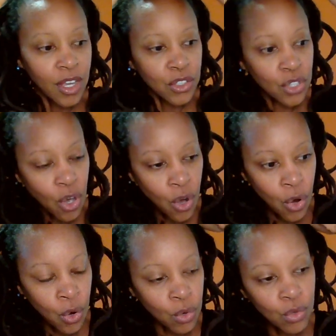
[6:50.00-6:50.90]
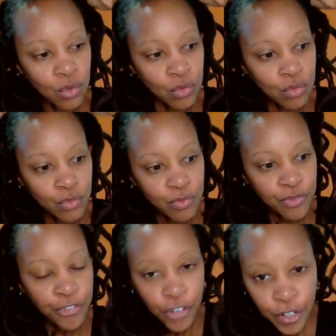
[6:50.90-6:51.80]
So,
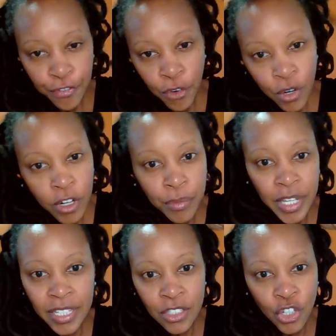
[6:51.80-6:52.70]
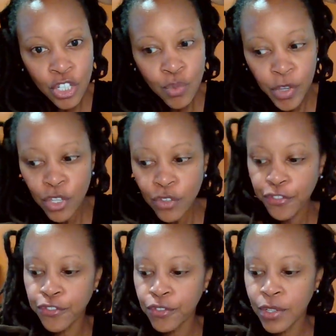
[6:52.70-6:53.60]
freeform is just when you
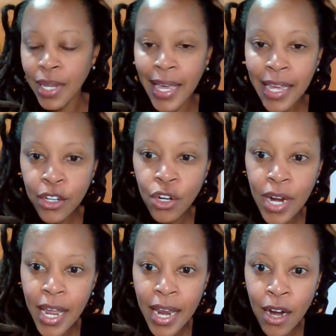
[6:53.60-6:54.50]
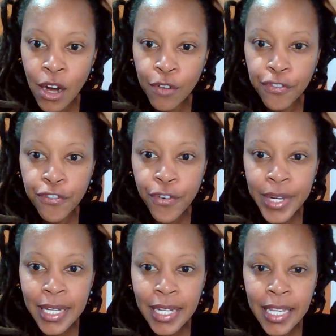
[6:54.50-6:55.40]
let your hair
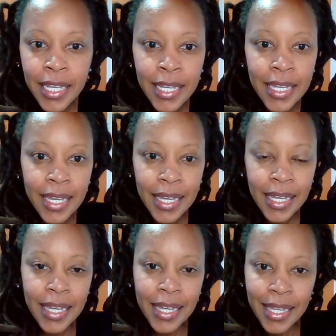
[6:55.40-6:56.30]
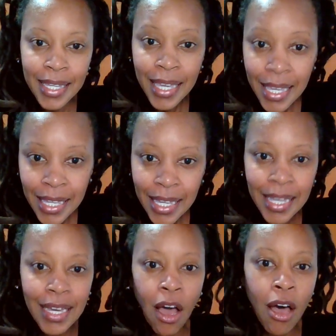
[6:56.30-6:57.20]
freely
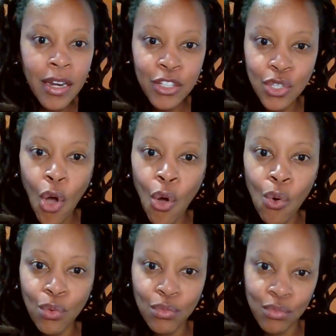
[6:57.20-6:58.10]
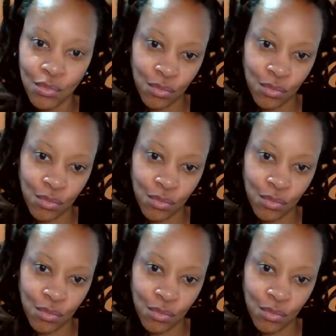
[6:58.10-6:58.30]
kink on its own,